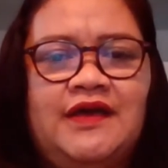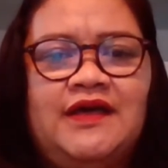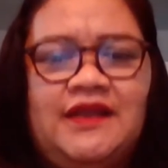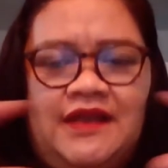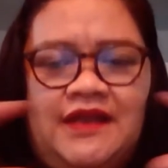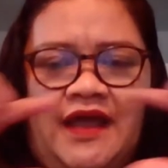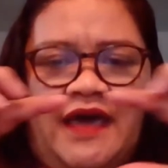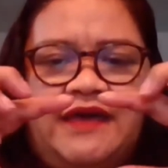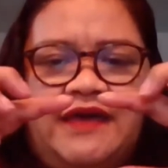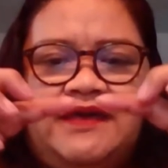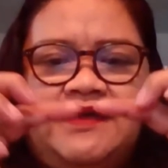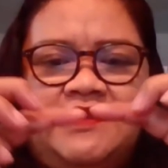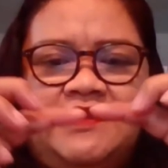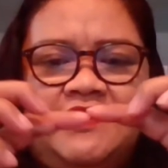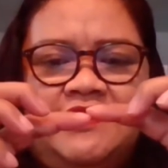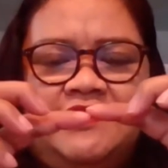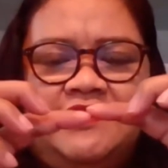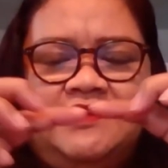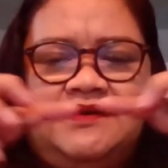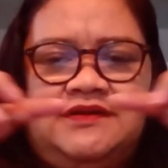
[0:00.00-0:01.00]
Like in
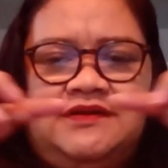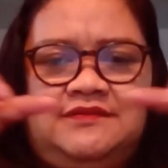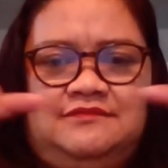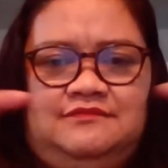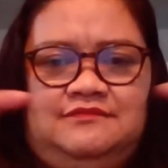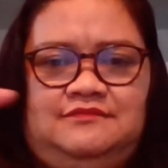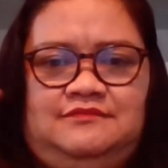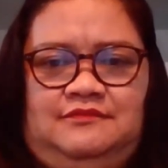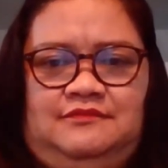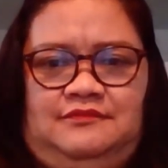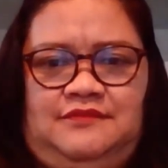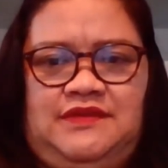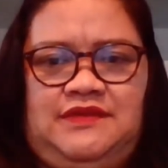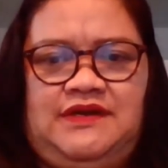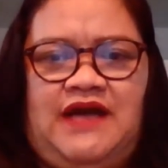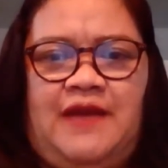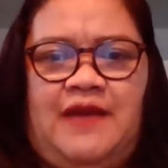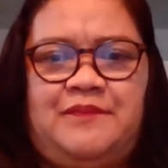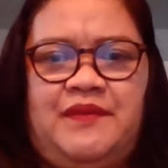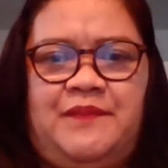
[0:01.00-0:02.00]
a
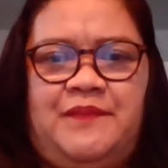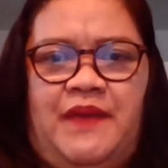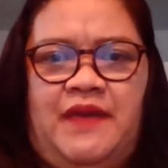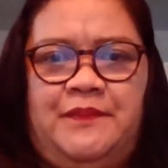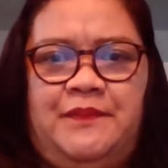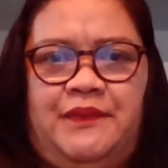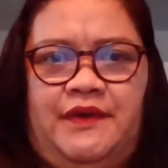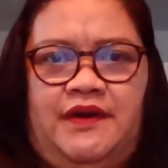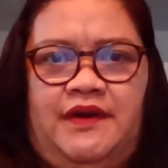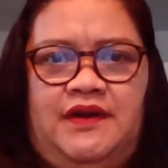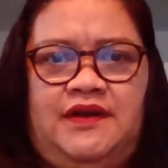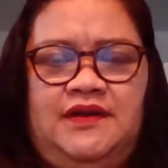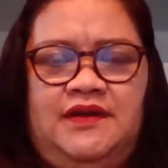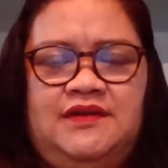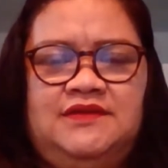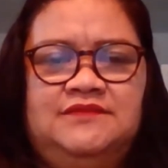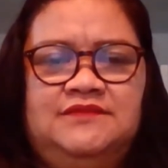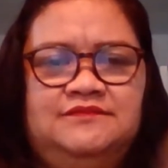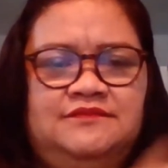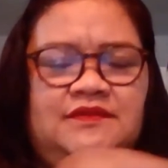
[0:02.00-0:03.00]
copy paper,
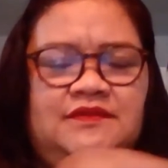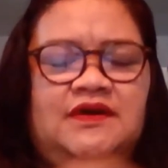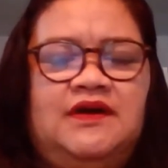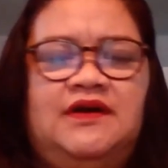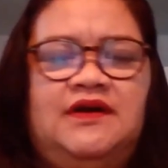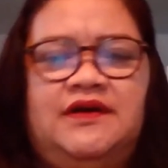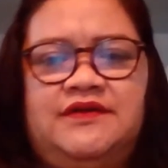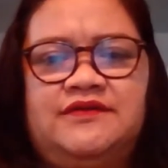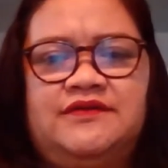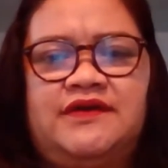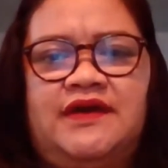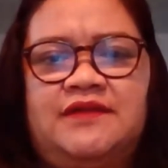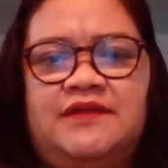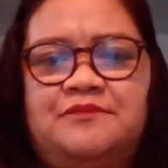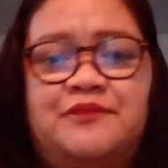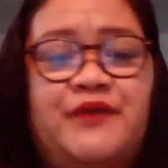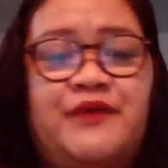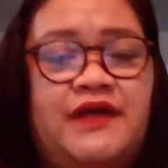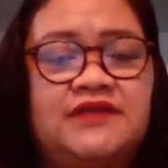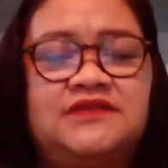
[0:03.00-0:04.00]
you can
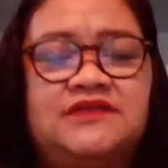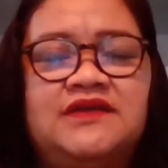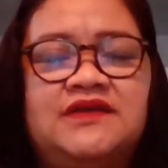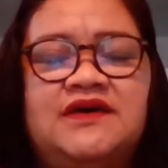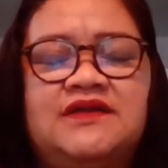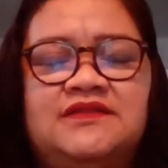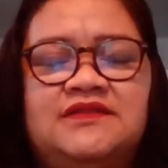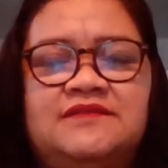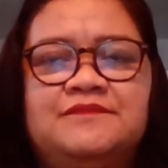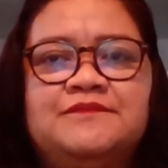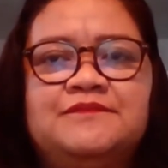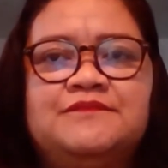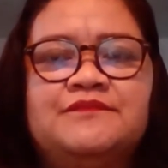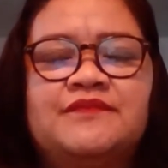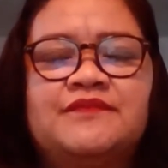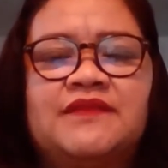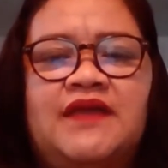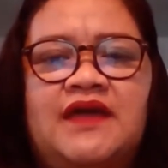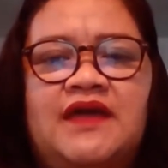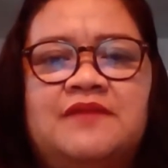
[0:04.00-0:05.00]
print it,
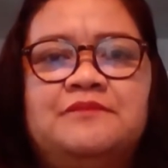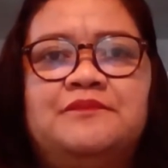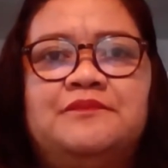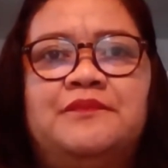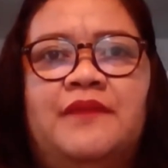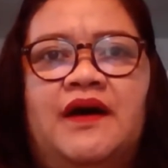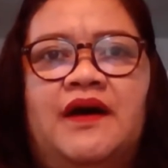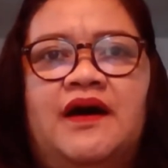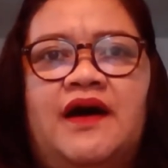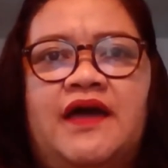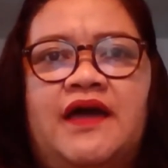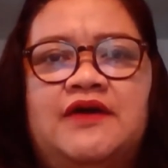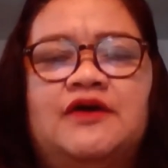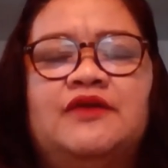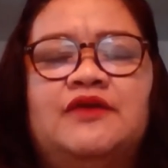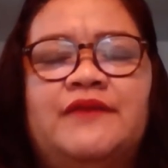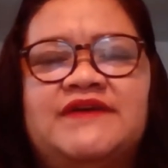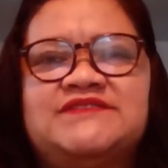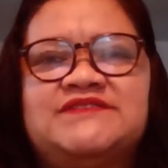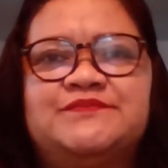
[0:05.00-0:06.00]
and I
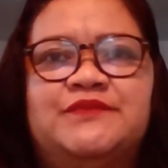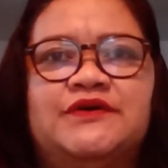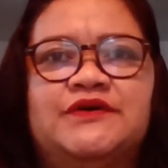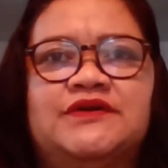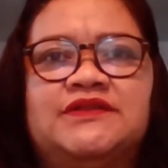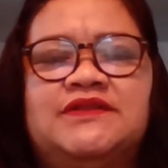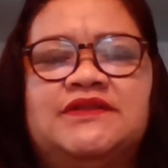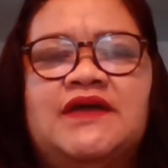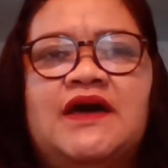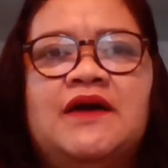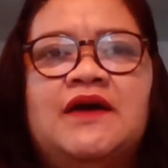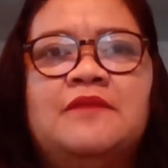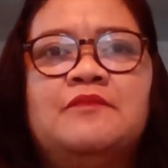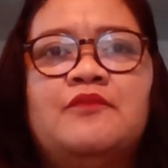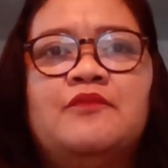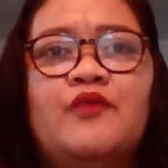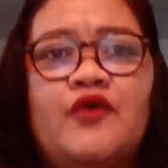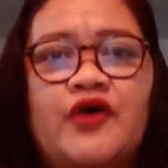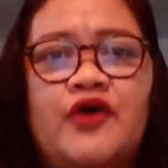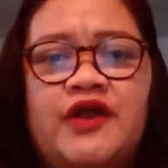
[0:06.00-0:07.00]
always put
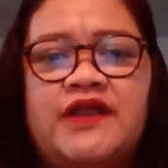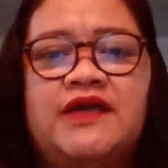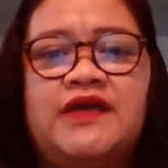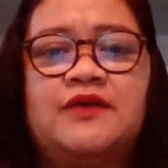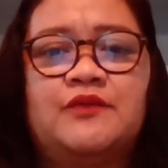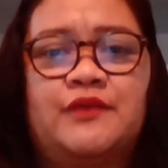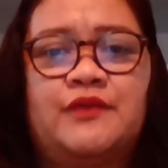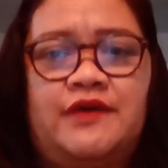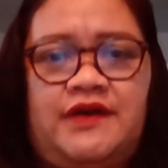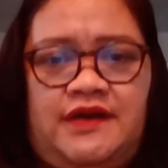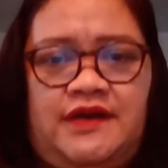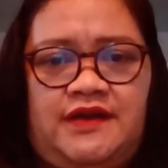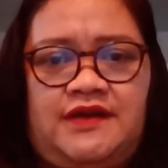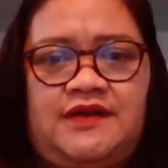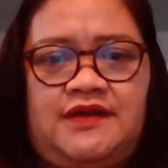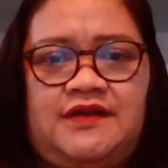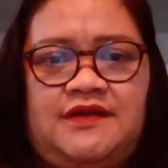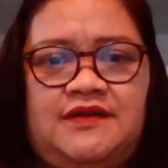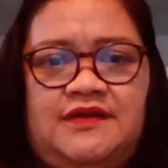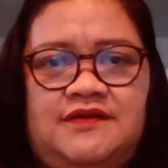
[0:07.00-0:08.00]
morning work.
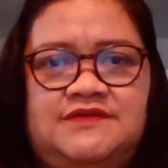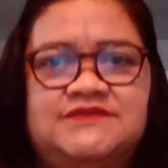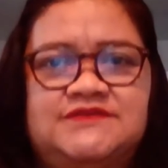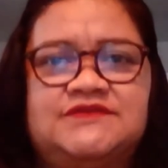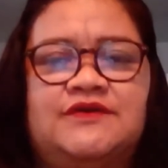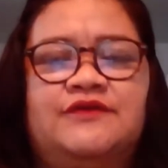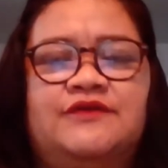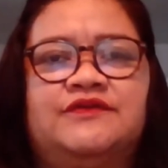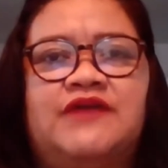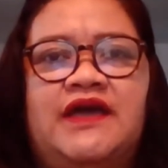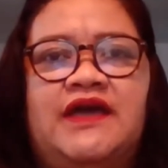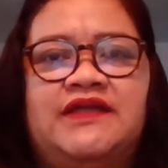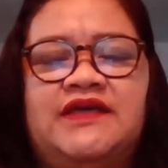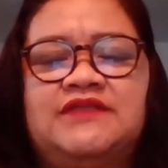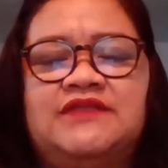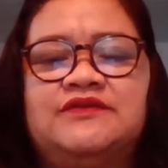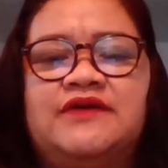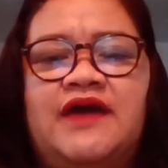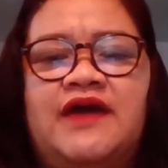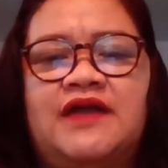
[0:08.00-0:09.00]
So they need
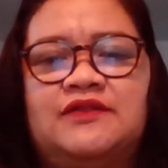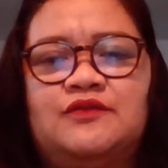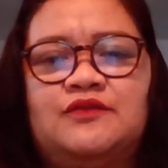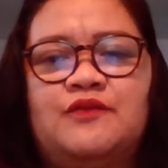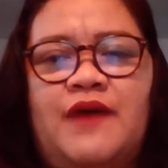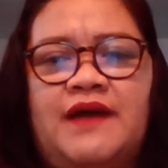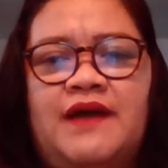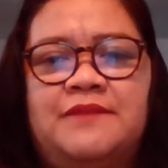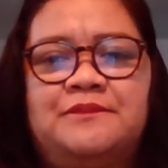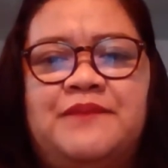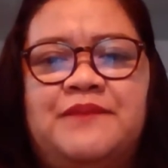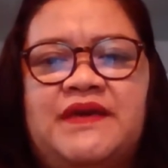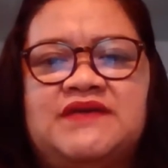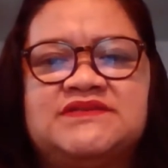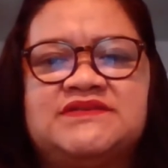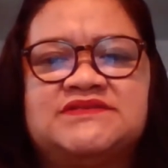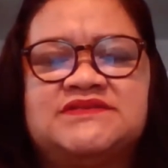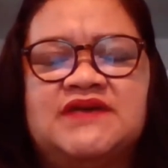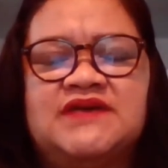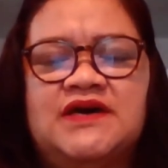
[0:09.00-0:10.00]
to get one
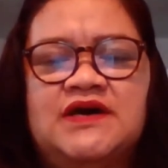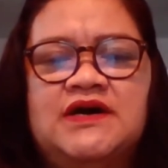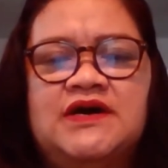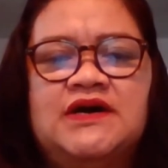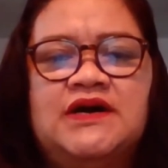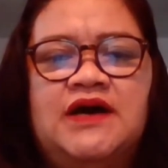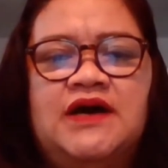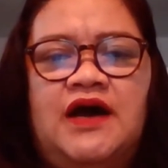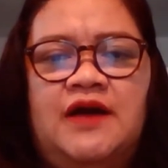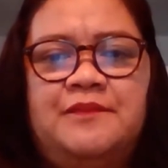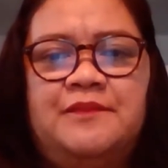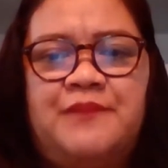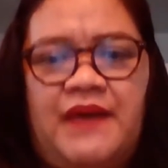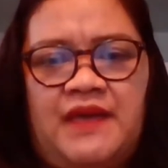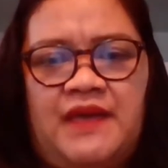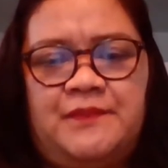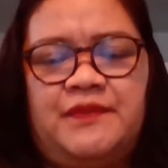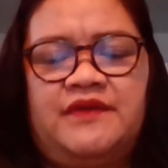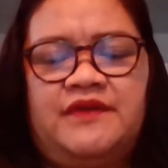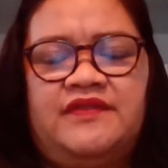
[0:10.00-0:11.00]
piece of
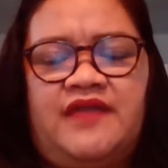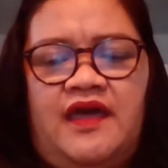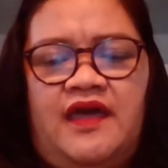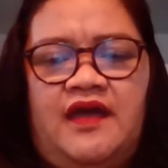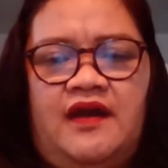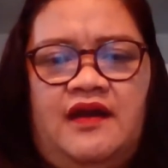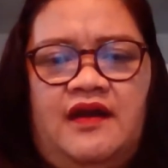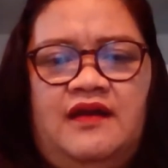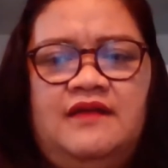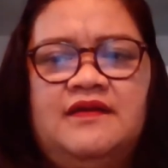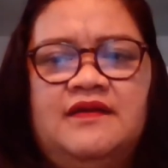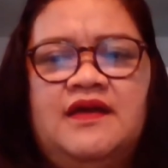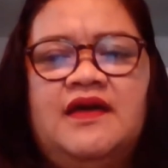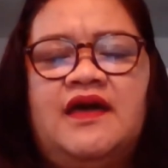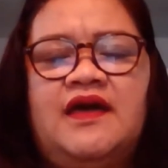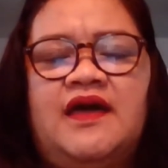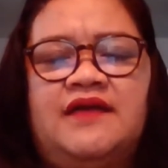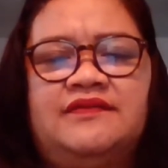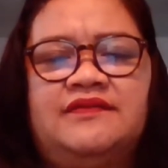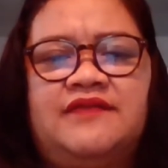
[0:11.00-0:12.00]
paper there,
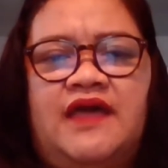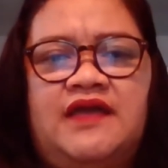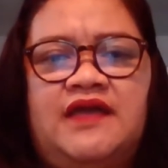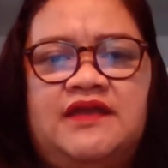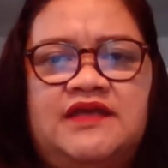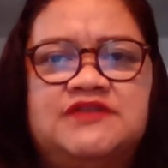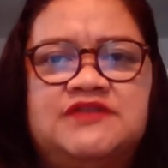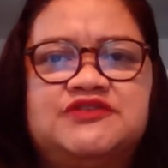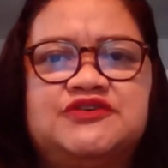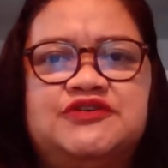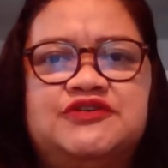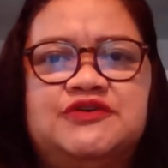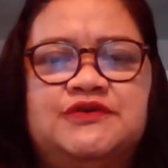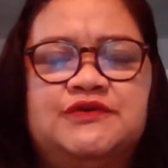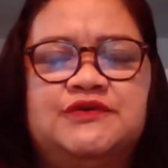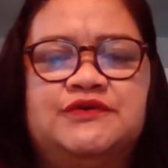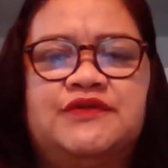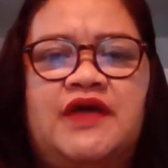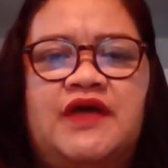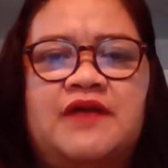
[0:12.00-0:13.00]
and they need to
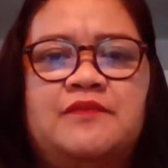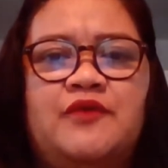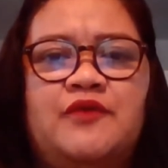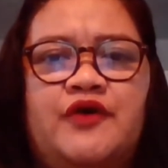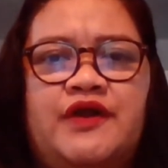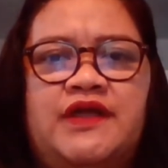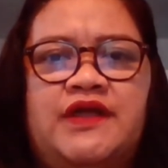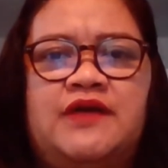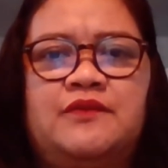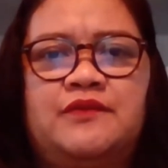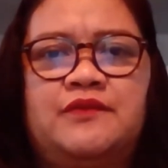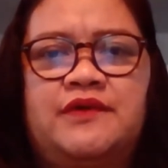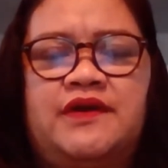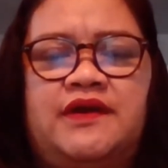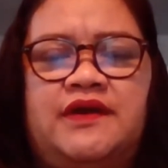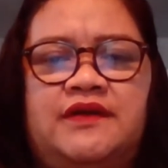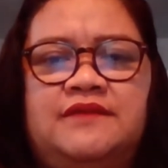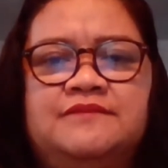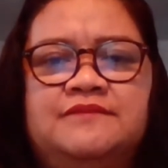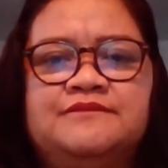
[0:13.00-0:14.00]
do their morning work.